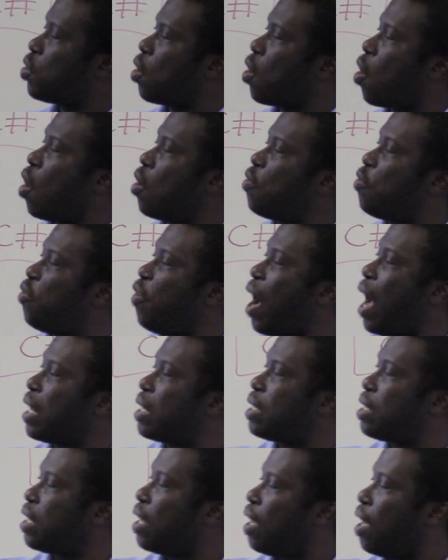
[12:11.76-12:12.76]
to
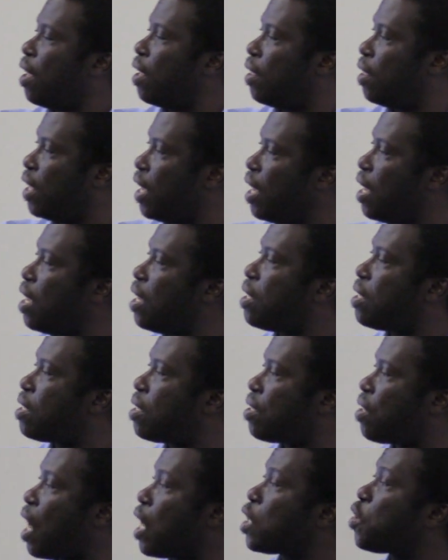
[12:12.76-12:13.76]
convert these
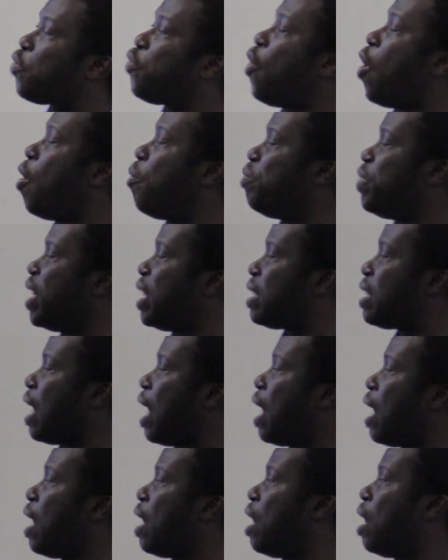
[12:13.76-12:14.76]
transformed
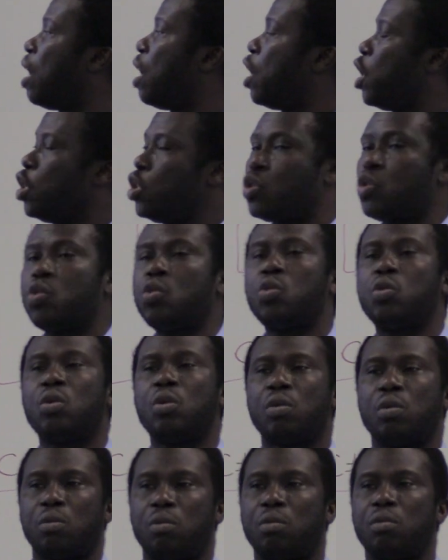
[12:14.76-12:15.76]
data into
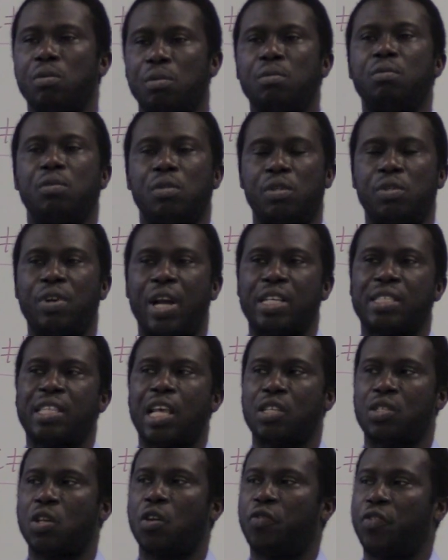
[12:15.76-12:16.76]

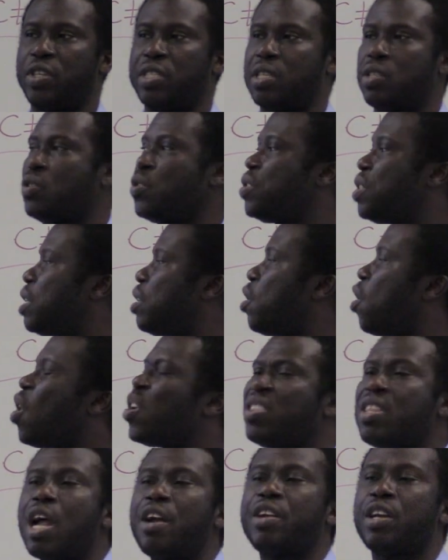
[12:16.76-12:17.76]
raster surfaces using
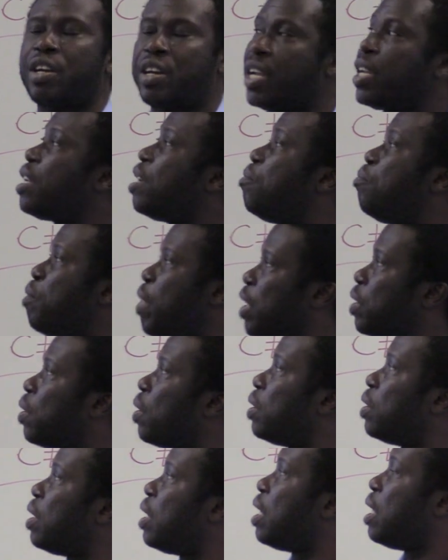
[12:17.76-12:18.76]
ordinary kriging
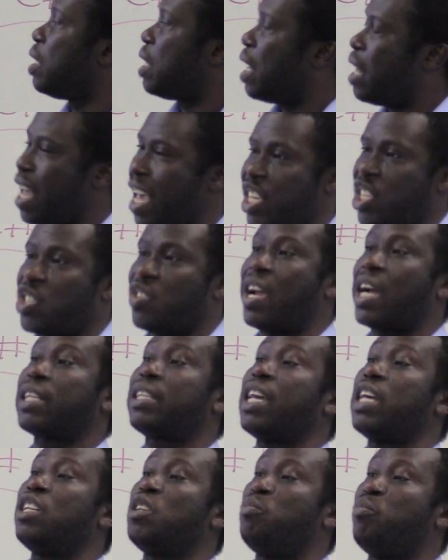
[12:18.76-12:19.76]
method. Then
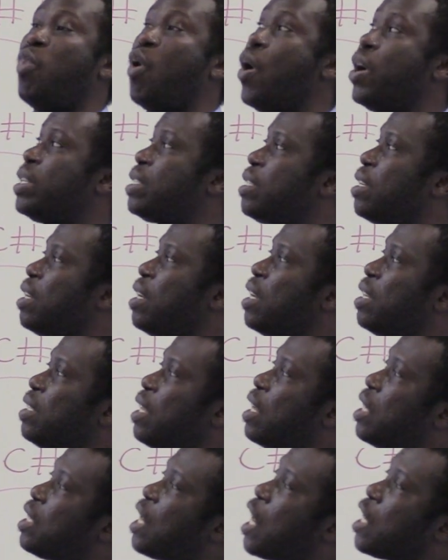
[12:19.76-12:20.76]
extracted the points,
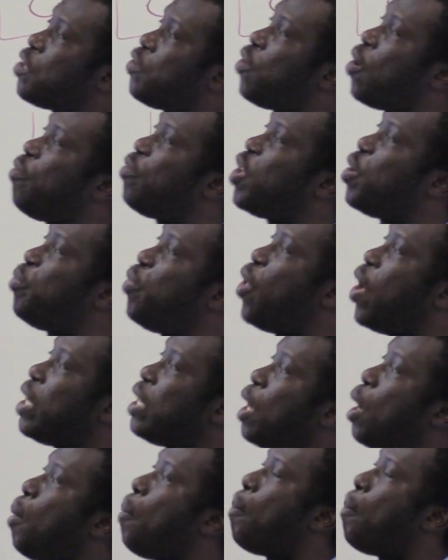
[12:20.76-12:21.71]
then transformed the point